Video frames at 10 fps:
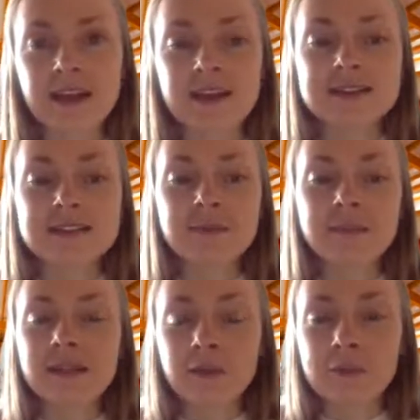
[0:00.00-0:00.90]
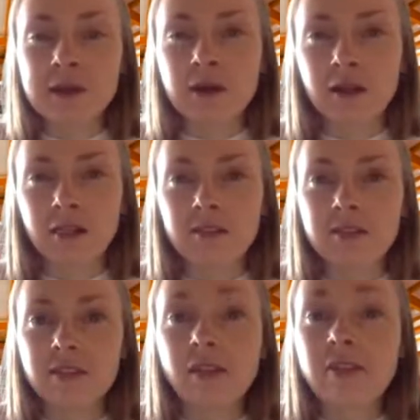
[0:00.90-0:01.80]
is something that we call
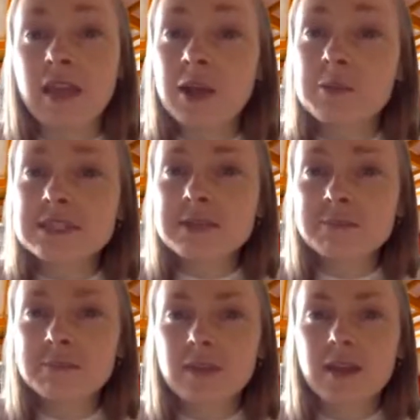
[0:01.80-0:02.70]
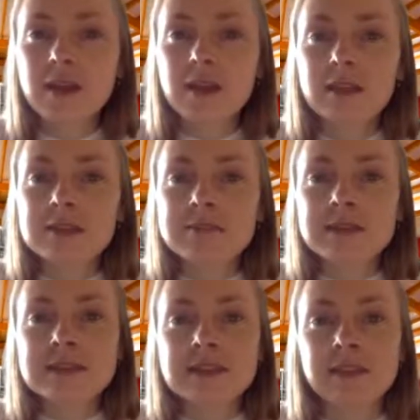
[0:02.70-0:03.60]
non-equity. This
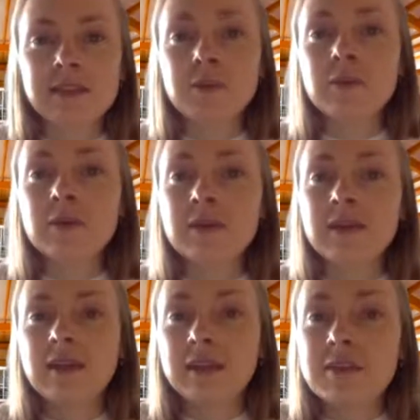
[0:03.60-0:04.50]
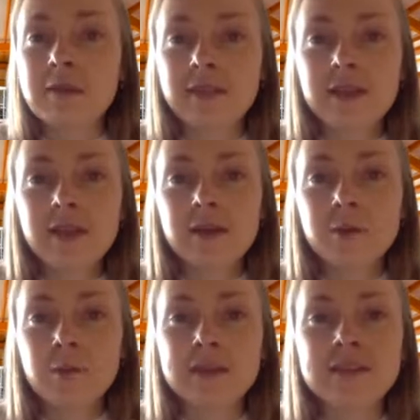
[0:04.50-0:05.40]
means that you get the money
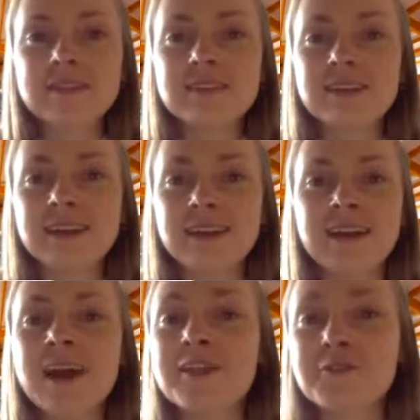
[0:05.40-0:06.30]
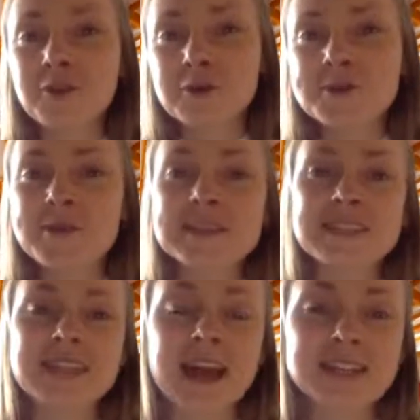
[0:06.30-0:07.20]
with kind of no
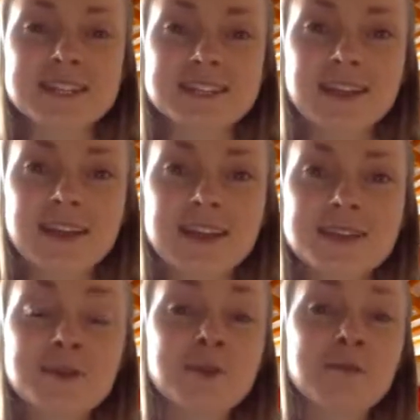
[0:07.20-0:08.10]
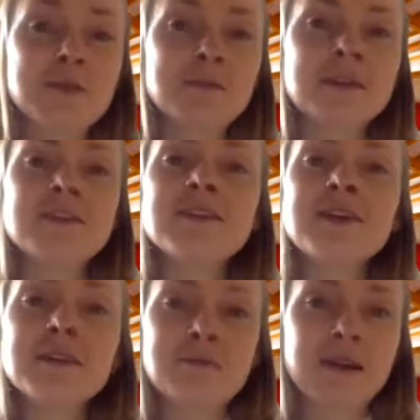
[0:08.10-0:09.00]
strings attached. So the people giving
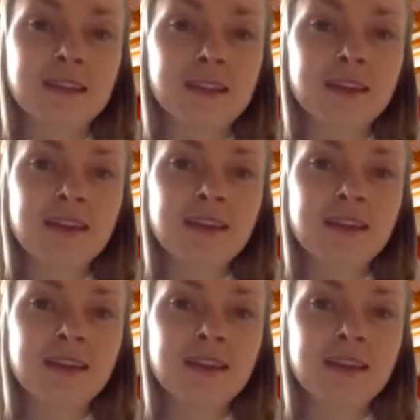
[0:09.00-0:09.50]
you the money,